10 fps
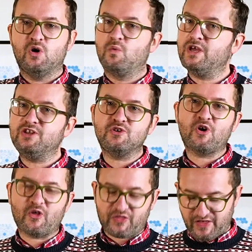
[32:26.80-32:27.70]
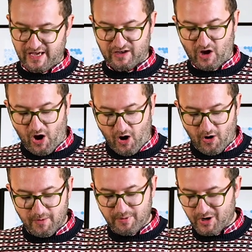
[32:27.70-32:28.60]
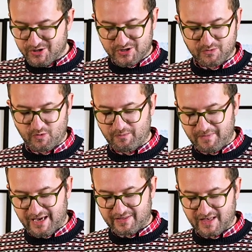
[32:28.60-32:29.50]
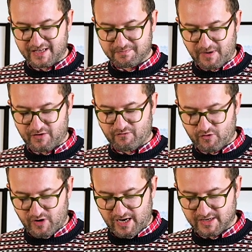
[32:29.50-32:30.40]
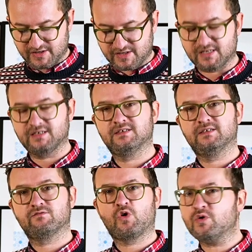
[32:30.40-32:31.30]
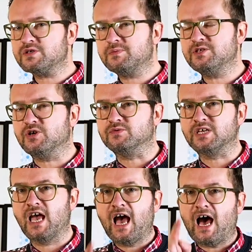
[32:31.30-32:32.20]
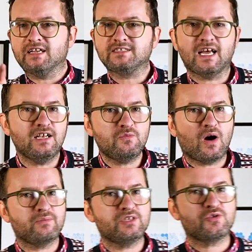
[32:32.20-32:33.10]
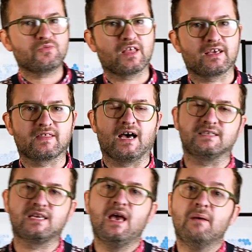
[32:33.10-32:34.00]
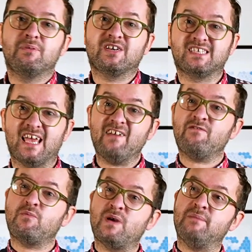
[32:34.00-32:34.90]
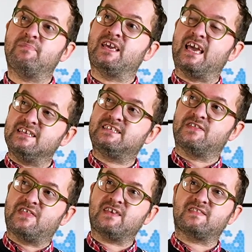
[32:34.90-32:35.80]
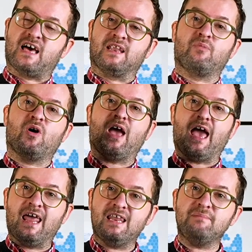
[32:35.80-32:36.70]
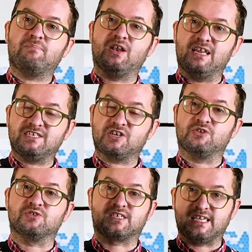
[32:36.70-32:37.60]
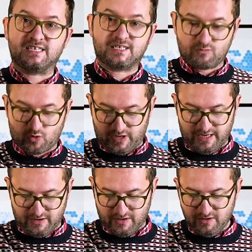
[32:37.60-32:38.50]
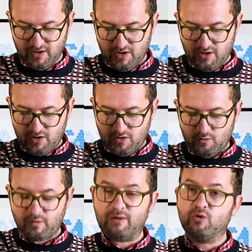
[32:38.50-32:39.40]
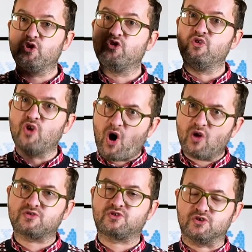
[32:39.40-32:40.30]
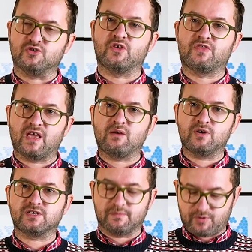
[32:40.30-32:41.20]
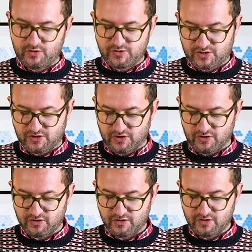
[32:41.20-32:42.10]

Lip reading: We do not think our person will make things better for us. Of course we don't. And I'll tell you why we don't think that. Because if we begin to think that about any political system or leader, we will not do the thing we're supposed to do,